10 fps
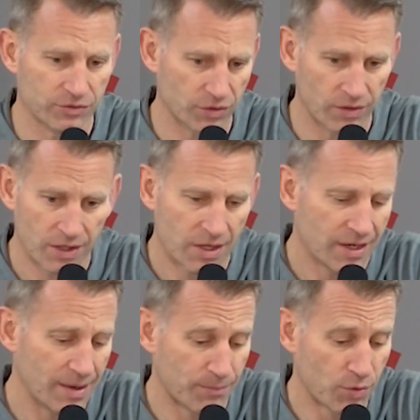So,
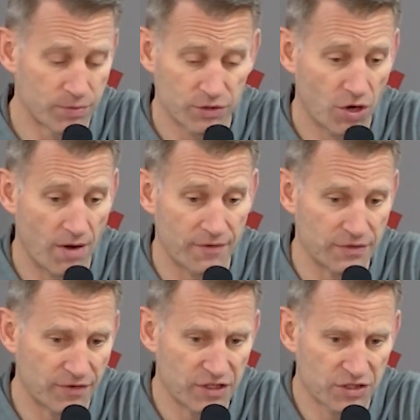and Broome's tough. He's
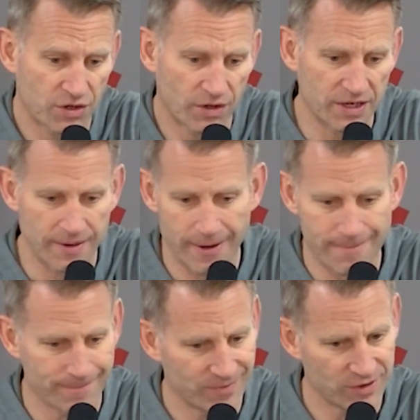physical. He, he
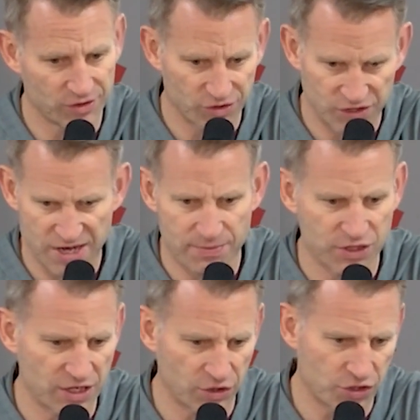deep
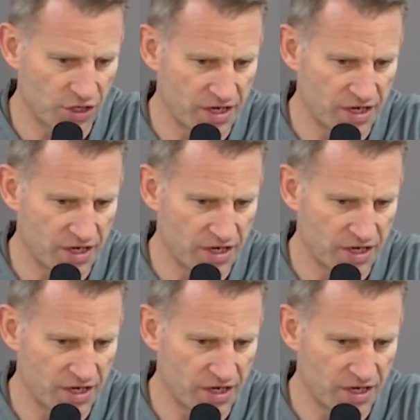seals you.